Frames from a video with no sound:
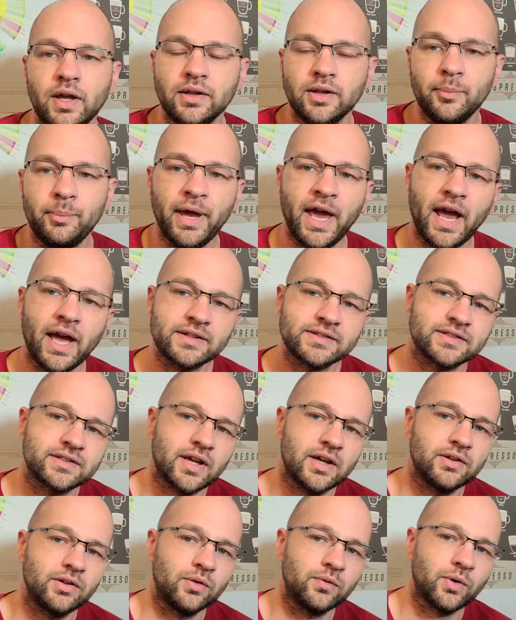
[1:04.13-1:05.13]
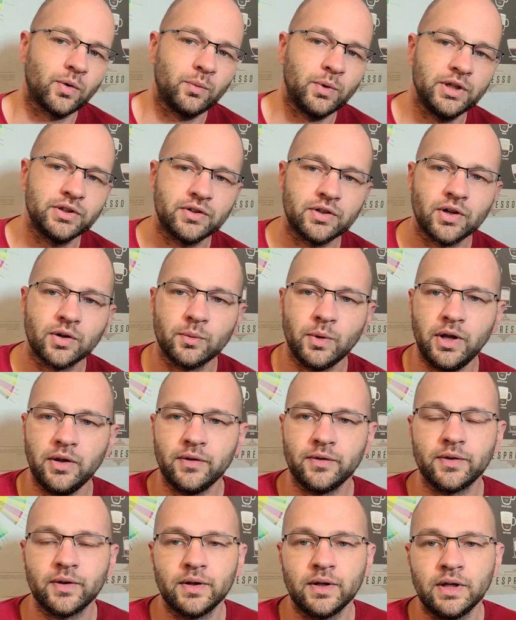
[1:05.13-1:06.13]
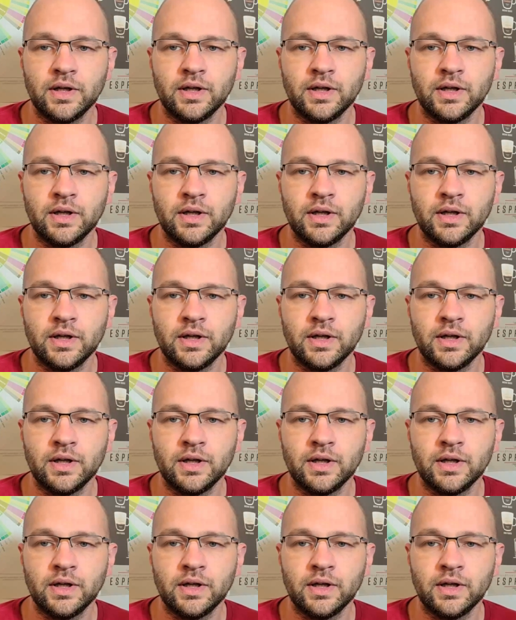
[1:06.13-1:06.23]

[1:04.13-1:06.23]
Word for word: In the past, I'd overwinter with